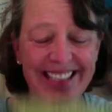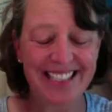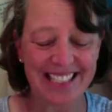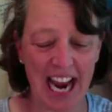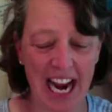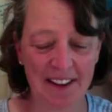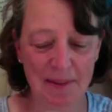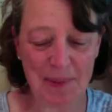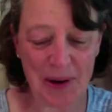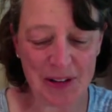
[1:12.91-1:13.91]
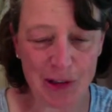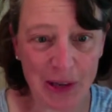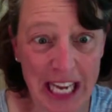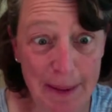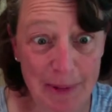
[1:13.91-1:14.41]
It's kind of important. So
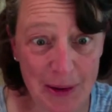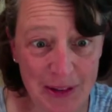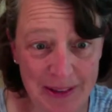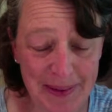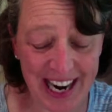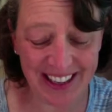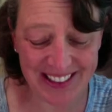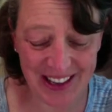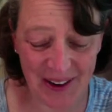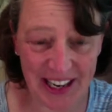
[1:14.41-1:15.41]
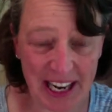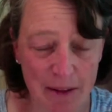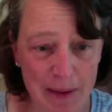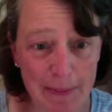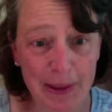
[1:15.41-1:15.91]
keep those smiles going because
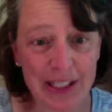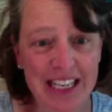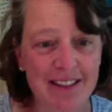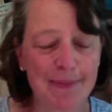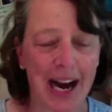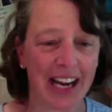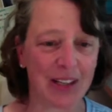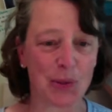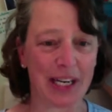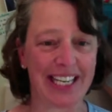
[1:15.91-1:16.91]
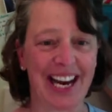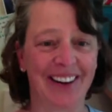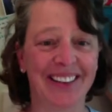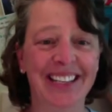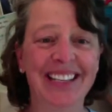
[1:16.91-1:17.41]
people need smiles right now.
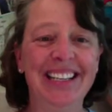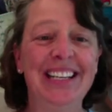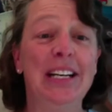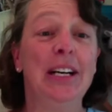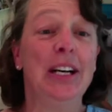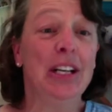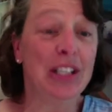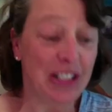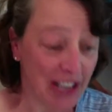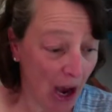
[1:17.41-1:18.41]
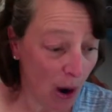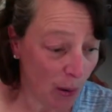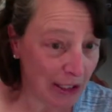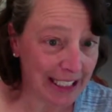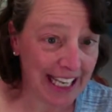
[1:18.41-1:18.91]

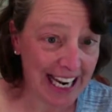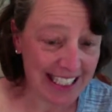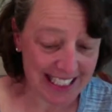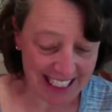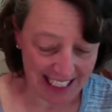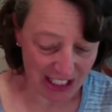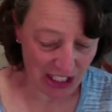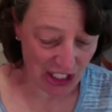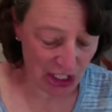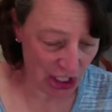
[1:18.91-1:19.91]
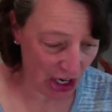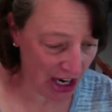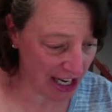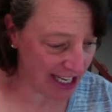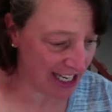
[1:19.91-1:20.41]
So let's get
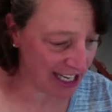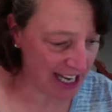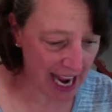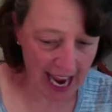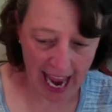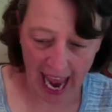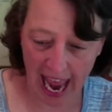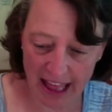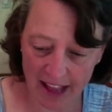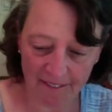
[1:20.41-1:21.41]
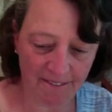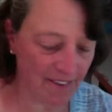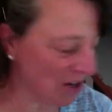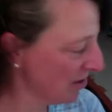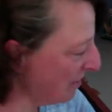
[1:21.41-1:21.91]
started. And the
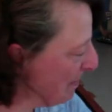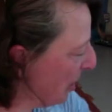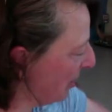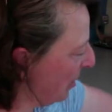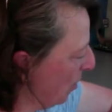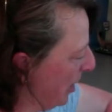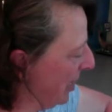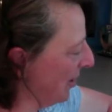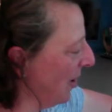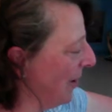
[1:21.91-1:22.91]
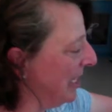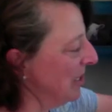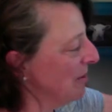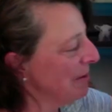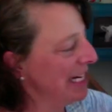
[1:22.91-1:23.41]
first book that we are going
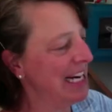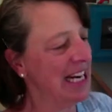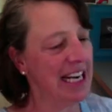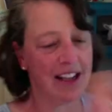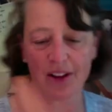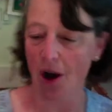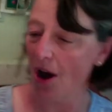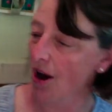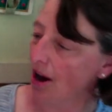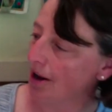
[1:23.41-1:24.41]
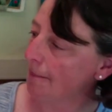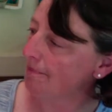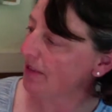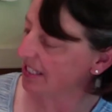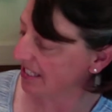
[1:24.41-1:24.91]
to read is called
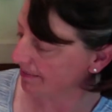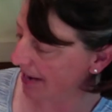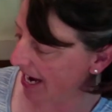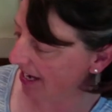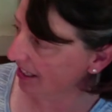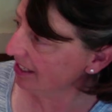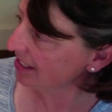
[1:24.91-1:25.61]
Smile a